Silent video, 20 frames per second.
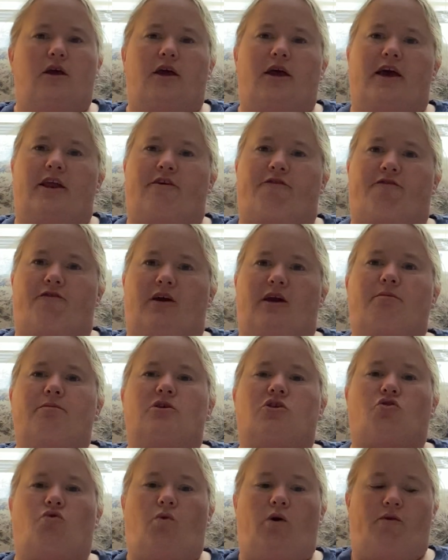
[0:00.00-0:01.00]
and a
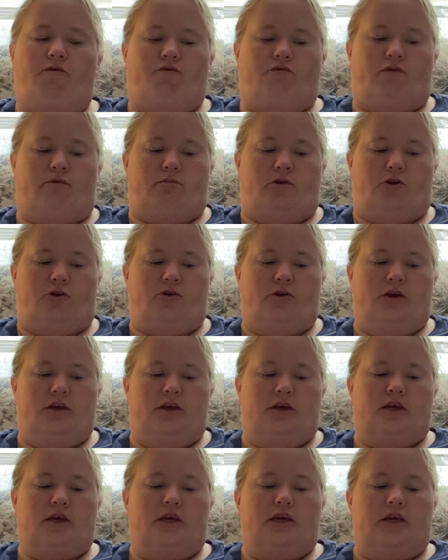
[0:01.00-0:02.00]
famous quote from her
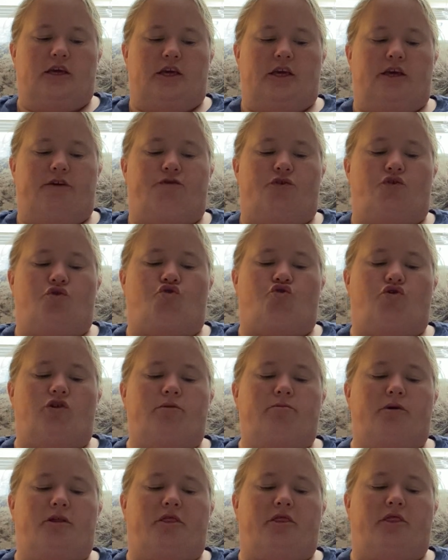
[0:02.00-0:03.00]
If you
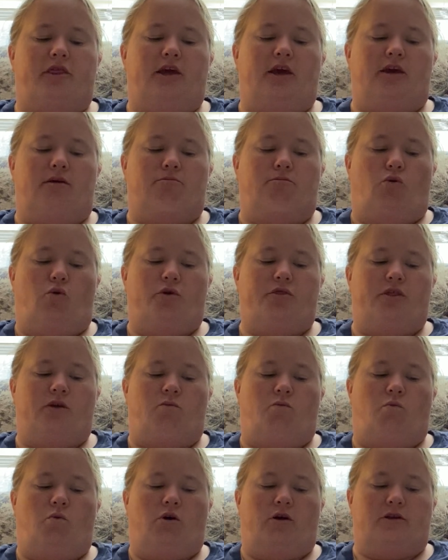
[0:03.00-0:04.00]
dream a thing more
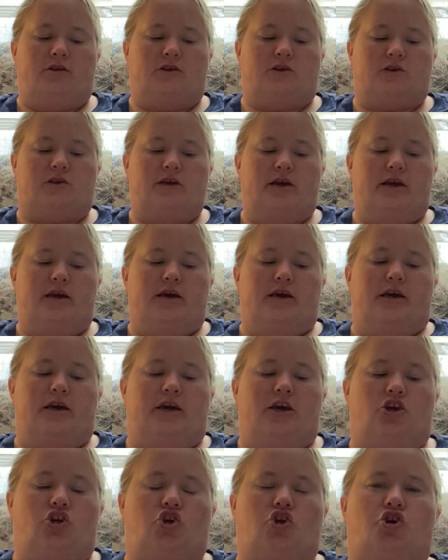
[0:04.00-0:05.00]
than once,
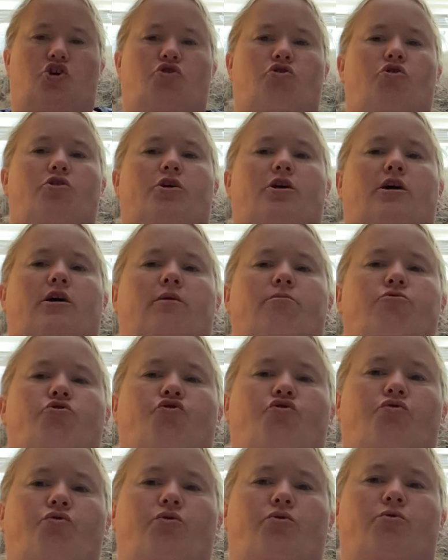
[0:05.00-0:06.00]
it's sure to come
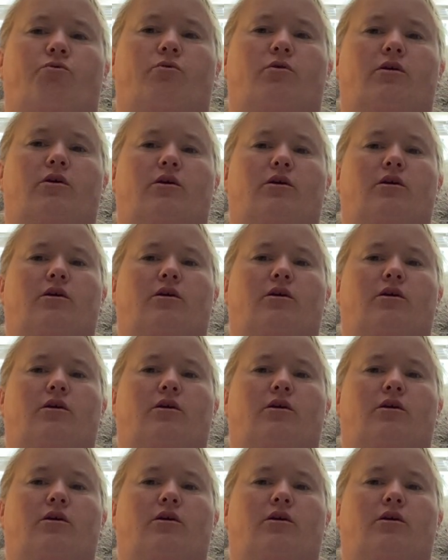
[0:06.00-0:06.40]
true.